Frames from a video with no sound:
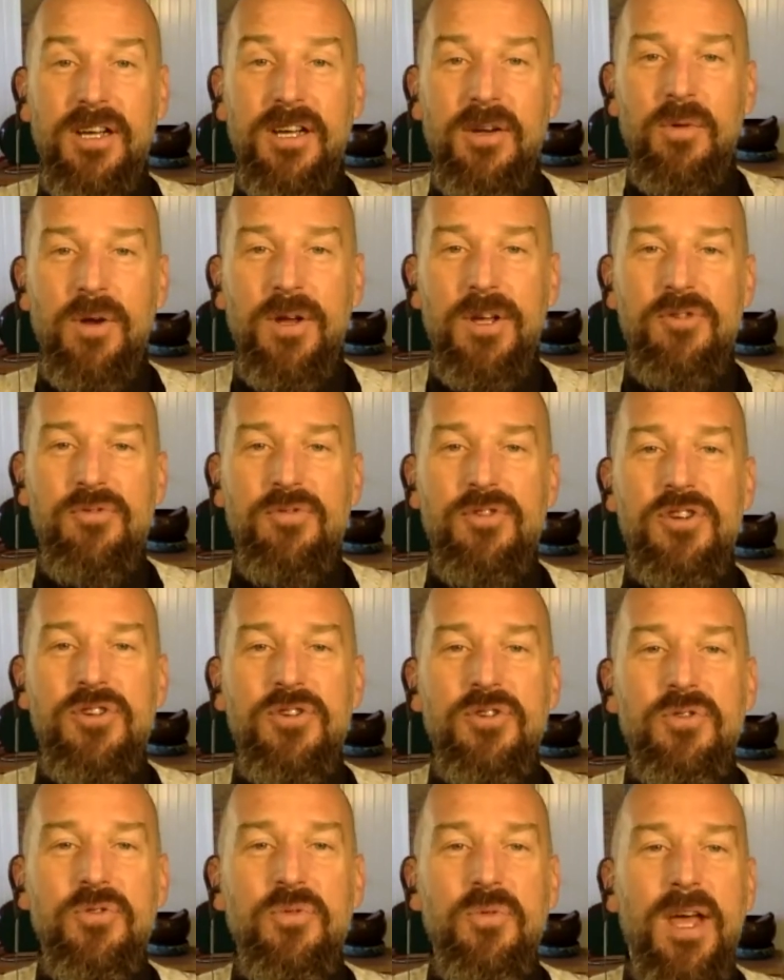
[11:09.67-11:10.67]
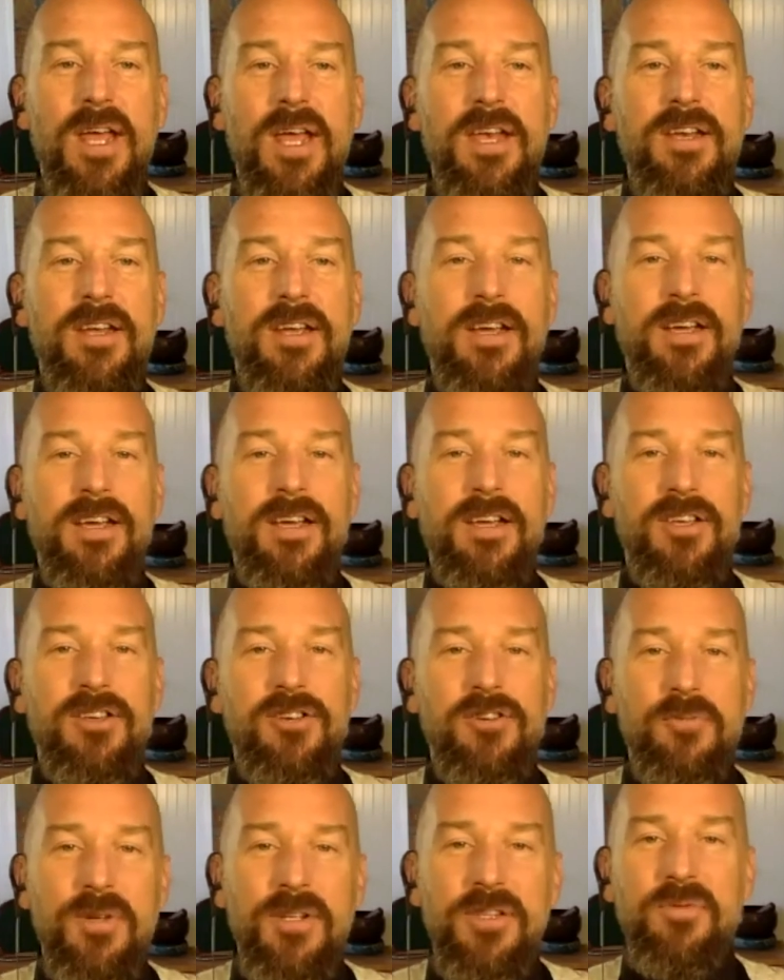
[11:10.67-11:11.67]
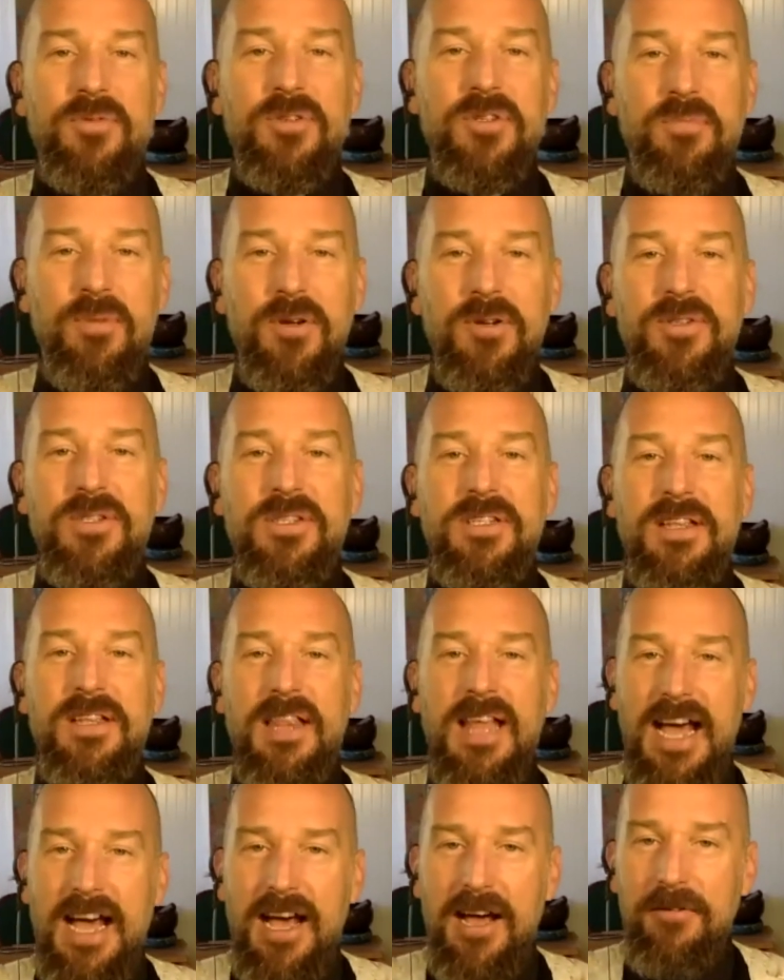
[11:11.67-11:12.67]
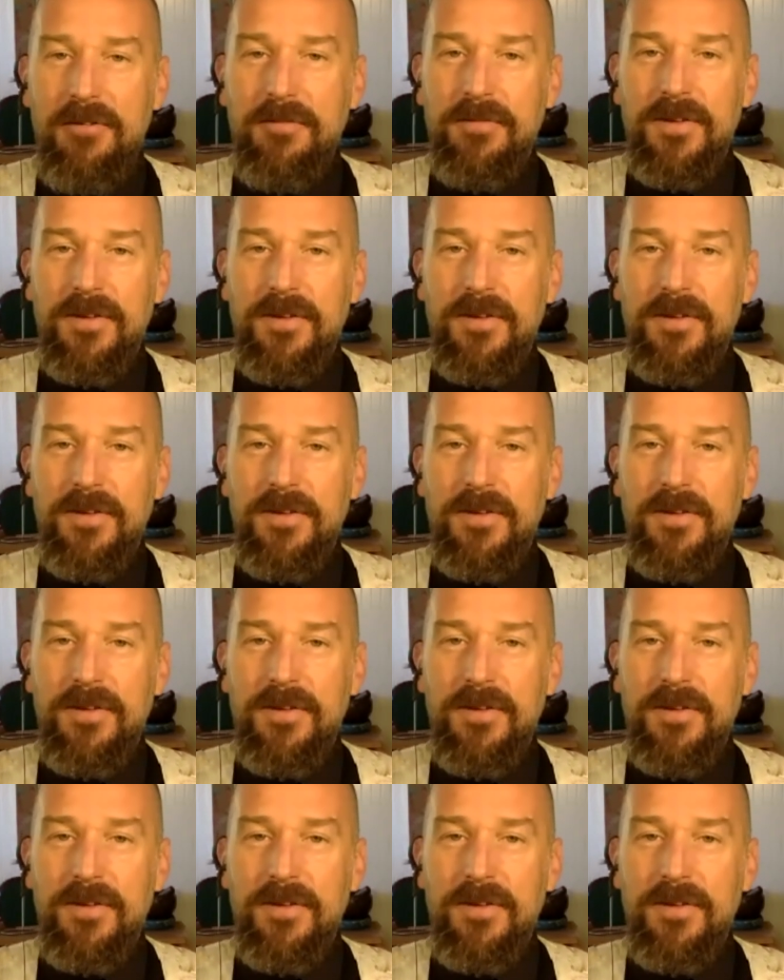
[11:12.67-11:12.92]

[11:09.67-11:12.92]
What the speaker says: where you knew when humans were supposed to laugh.